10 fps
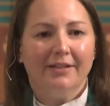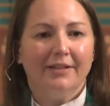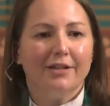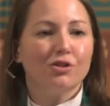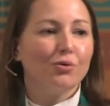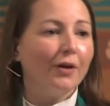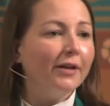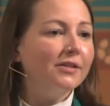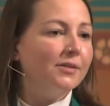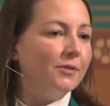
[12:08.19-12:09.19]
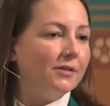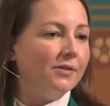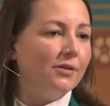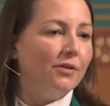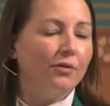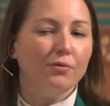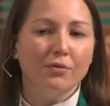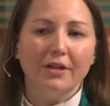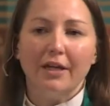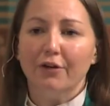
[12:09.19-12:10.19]
It transmits through
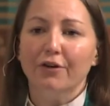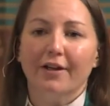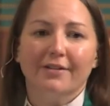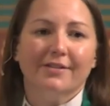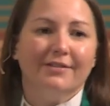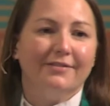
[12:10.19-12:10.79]
the internet.